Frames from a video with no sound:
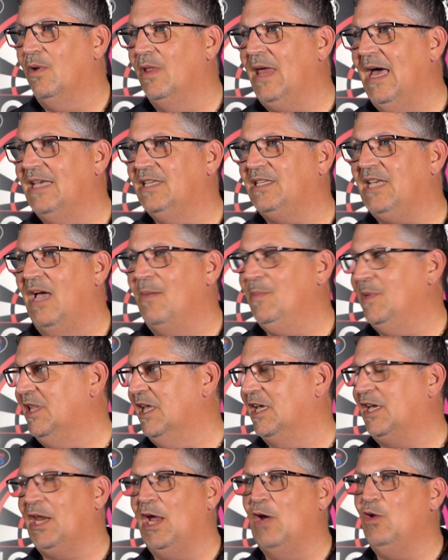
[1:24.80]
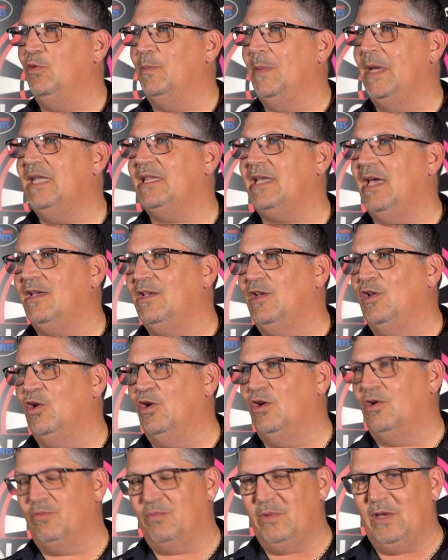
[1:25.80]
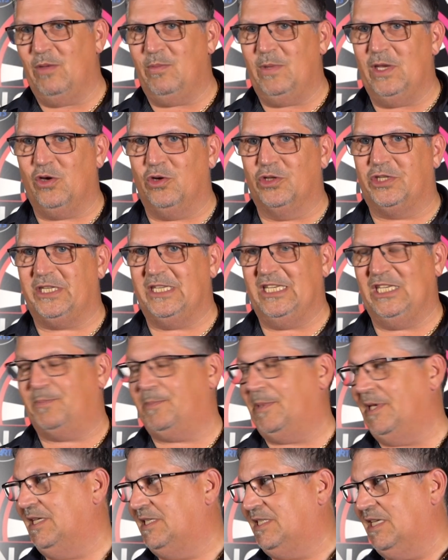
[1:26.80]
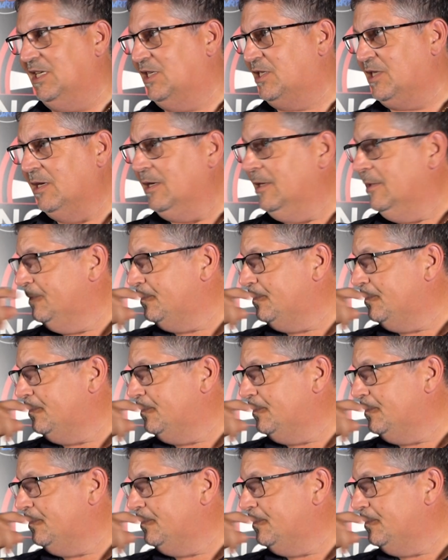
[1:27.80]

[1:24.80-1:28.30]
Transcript: Well, that's it. I mean, the crowd made it. You know, we go to these places,